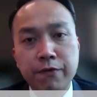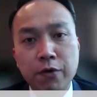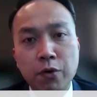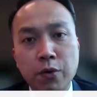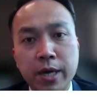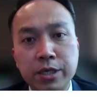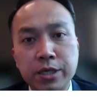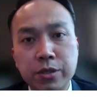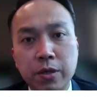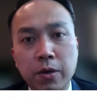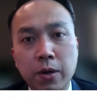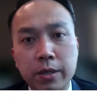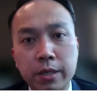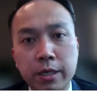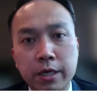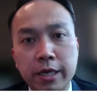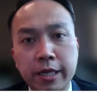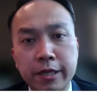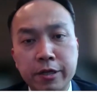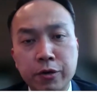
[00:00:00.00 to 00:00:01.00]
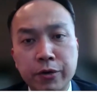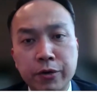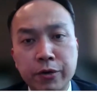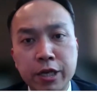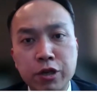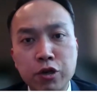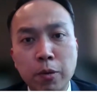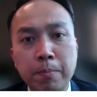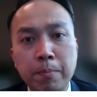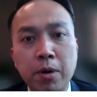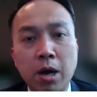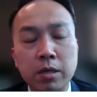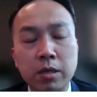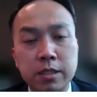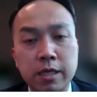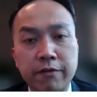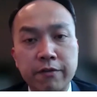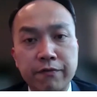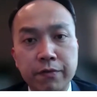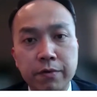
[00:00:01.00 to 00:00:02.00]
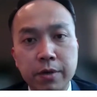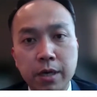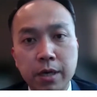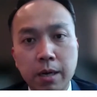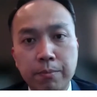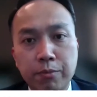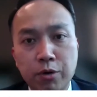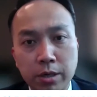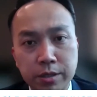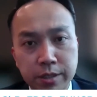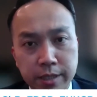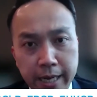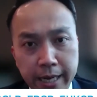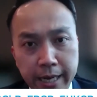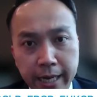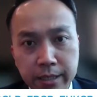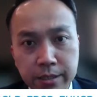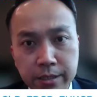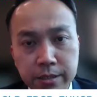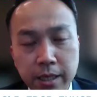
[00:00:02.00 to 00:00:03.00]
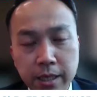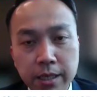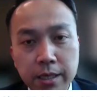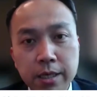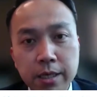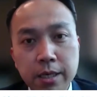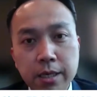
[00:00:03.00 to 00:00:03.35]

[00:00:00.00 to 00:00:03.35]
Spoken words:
focused on clinically not positive prostate cancer.